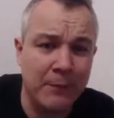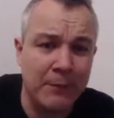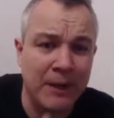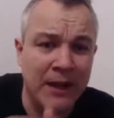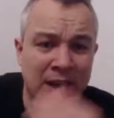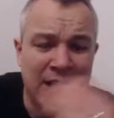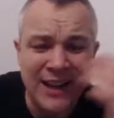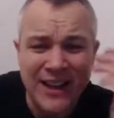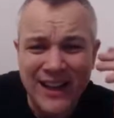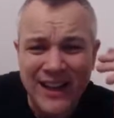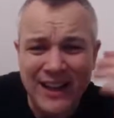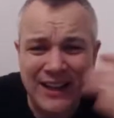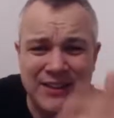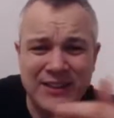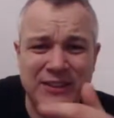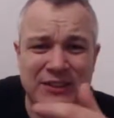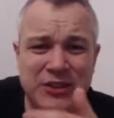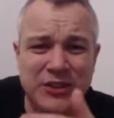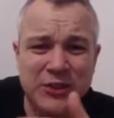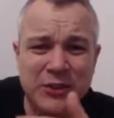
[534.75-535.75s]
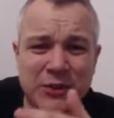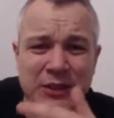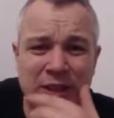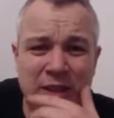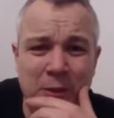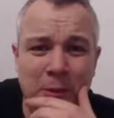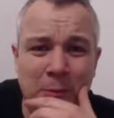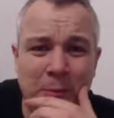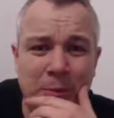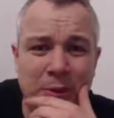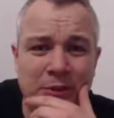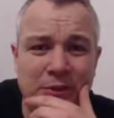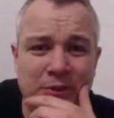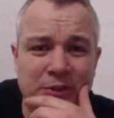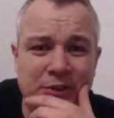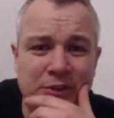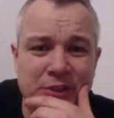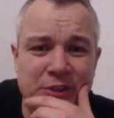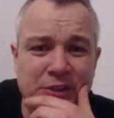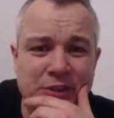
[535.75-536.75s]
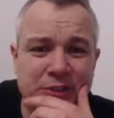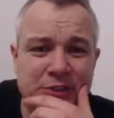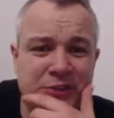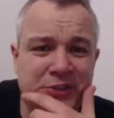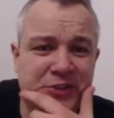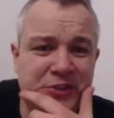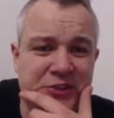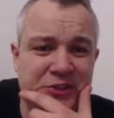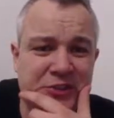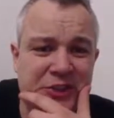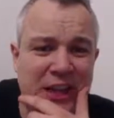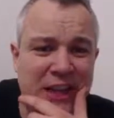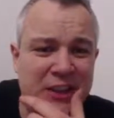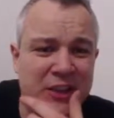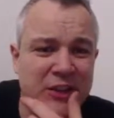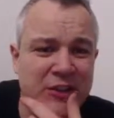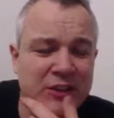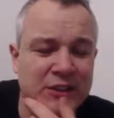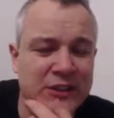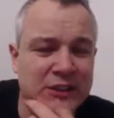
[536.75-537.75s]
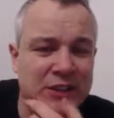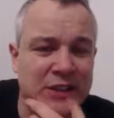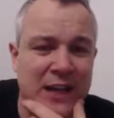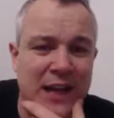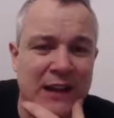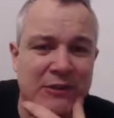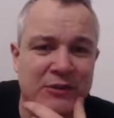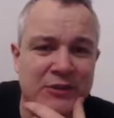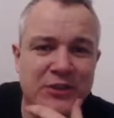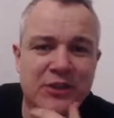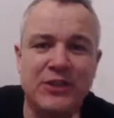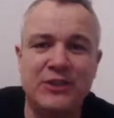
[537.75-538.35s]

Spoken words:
I think 2-0 puts us second